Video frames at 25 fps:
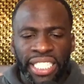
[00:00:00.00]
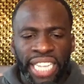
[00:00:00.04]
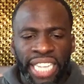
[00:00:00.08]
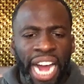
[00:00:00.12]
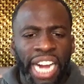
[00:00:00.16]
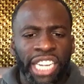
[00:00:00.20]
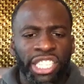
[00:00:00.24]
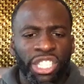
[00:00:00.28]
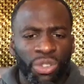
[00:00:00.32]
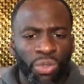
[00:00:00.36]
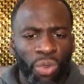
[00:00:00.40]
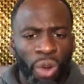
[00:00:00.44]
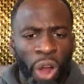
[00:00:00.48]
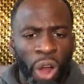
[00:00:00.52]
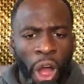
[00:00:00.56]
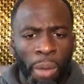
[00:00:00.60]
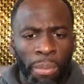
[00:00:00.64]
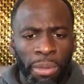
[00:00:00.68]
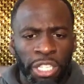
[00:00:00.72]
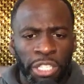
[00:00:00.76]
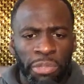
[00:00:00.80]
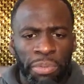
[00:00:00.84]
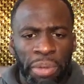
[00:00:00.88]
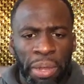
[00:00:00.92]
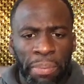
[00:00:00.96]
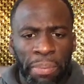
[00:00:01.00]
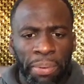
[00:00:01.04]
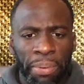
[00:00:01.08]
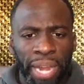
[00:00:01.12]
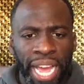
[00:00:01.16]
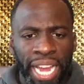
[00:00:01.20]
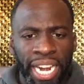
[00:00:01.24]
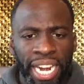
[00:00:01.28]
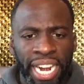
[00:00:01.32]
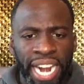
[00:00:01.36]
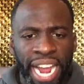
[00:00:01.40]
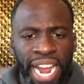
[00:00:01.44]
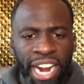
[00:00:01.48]
Ty Jerome has been
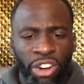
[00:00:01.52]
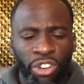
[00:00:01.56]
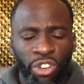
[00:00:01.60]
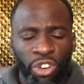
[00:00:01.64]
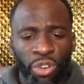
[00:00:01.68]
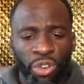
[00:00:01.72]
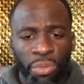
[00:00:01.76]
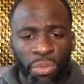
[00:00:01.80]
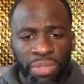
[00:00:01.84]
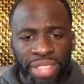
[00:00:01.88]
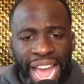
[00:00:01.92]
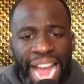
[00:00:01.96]
playing in that group,